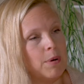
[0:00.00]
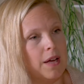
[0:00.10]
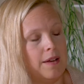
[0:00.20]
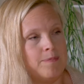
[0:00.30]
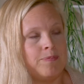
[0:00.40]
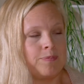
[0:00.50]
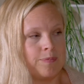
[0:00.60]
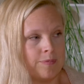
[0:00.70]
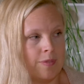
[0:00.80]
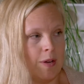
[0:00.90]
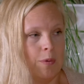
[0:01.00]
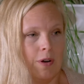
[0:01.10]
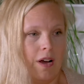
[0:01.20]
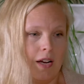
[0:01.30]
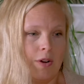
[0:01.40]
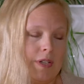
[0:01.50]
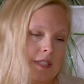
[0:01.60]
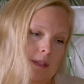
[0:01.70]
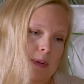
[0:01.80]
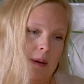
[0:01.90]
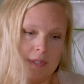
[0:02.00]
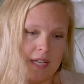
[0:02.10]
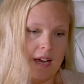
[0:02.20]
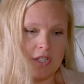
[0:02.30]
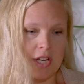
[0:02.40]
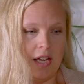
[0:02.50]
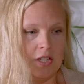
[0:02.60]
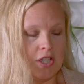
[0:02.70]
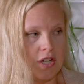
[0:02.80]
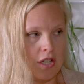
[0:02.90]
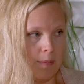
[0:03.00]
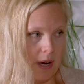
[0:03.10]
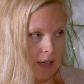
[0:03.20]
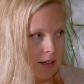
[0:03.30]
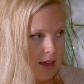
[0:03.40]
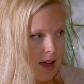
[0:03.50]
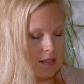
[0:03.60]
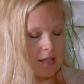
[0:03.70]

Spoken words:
But we're not going to be able to educate and change their mind on that.